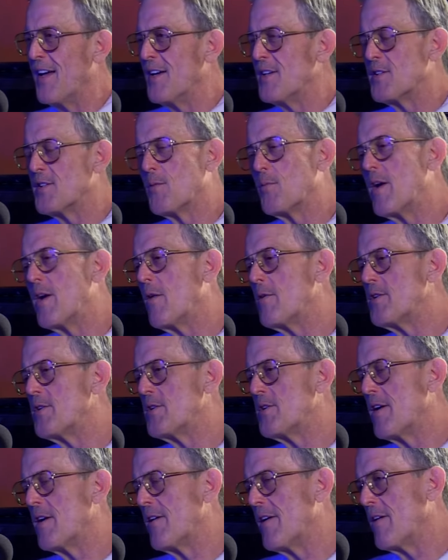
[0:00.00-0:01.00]
So we always
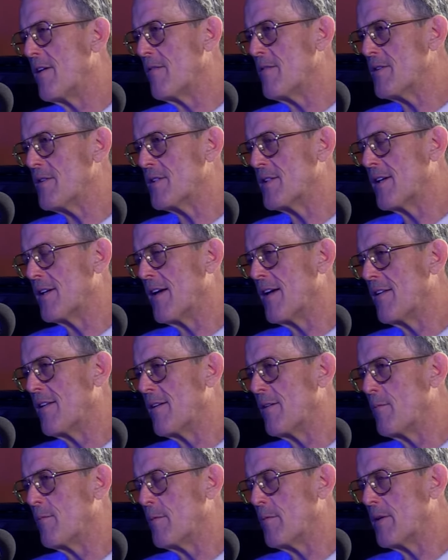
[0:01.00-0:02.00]
shared Elvis together
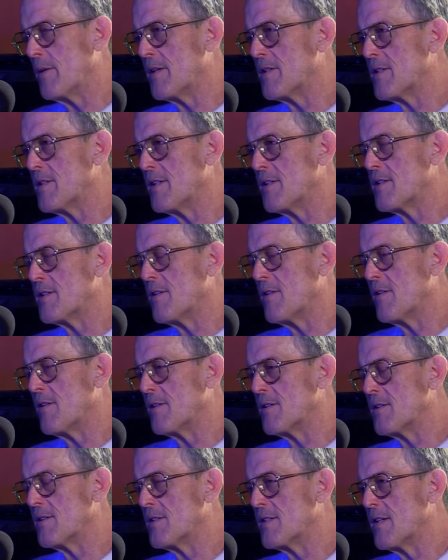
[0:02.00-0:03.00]
and we would listen to
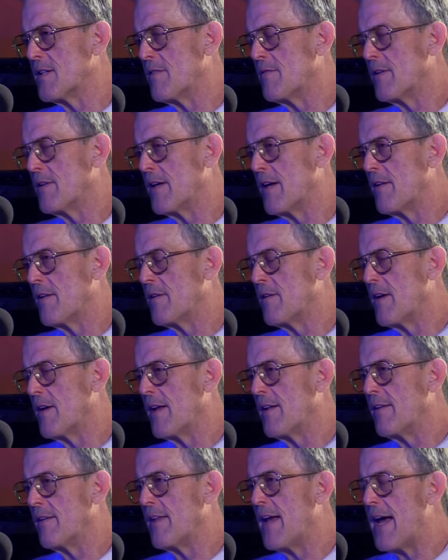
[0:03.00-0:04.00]
songs and stuff together.
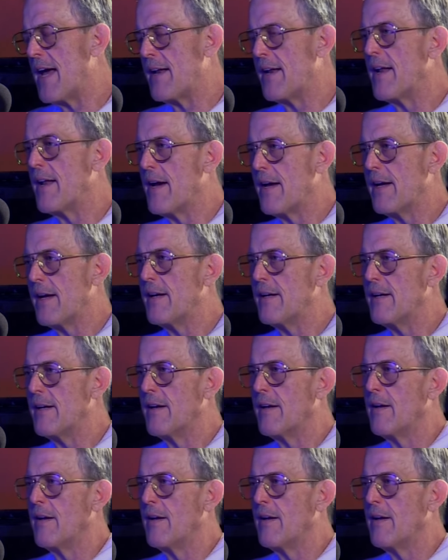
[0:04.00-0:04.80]
And that night,